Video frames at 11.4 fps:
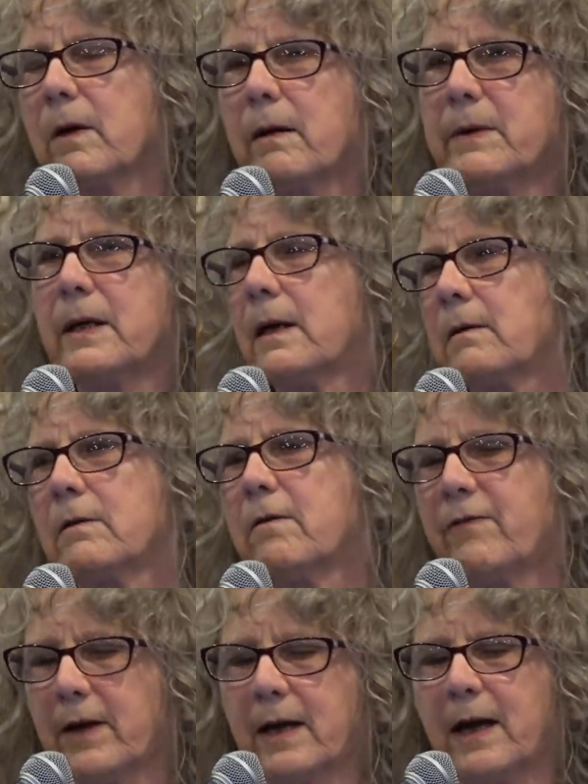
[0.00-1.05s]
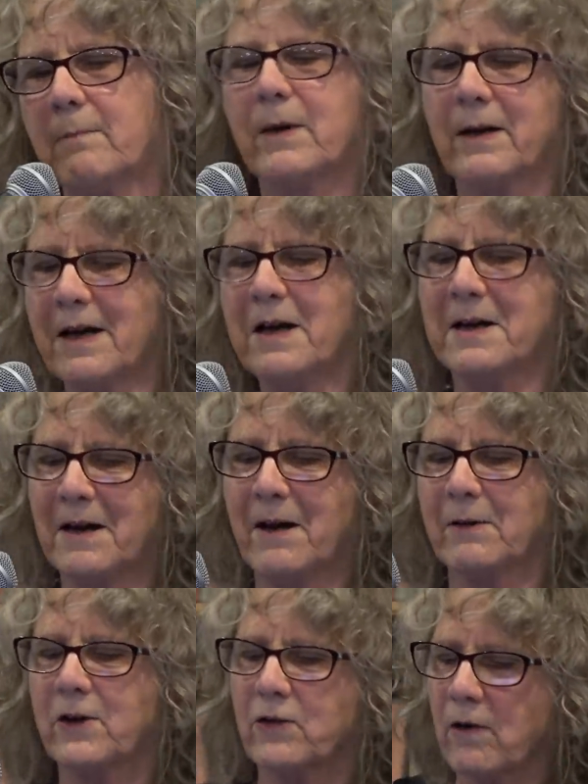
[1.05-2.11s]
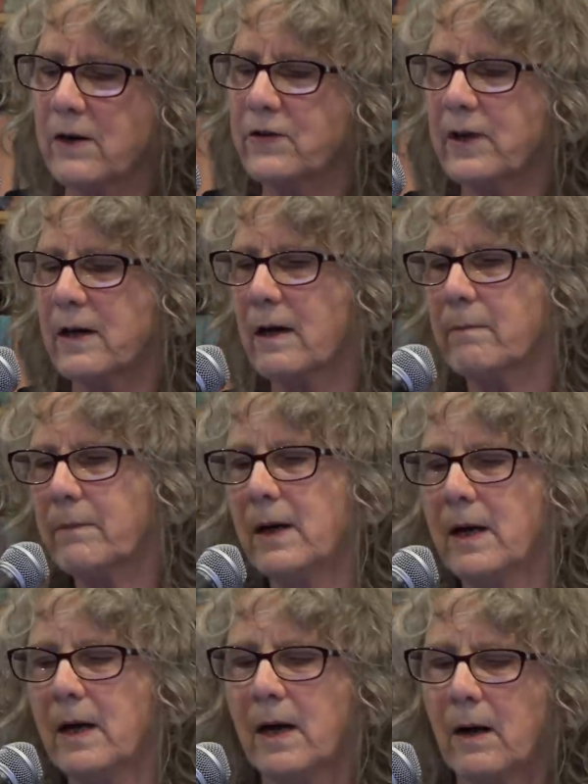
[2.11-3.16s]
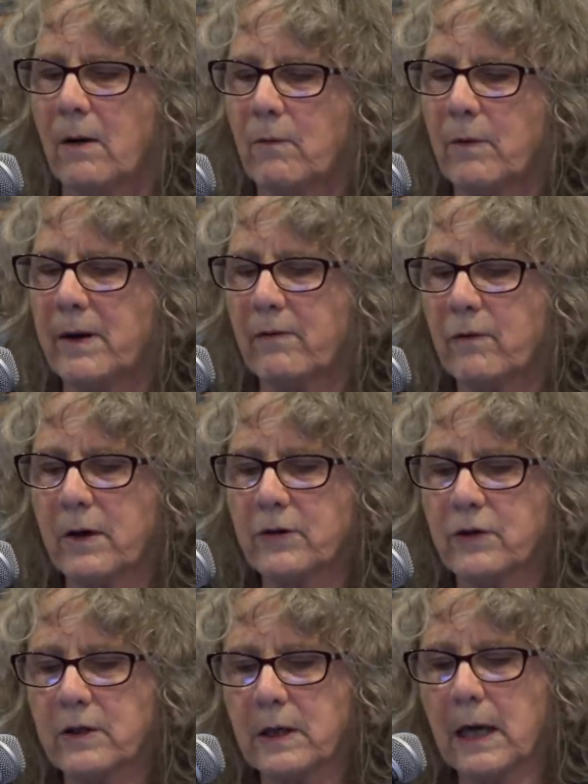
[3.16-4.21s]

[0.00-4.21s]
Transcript: I mean, I don't know if I can, but I'm going to try to stand up when we have questions.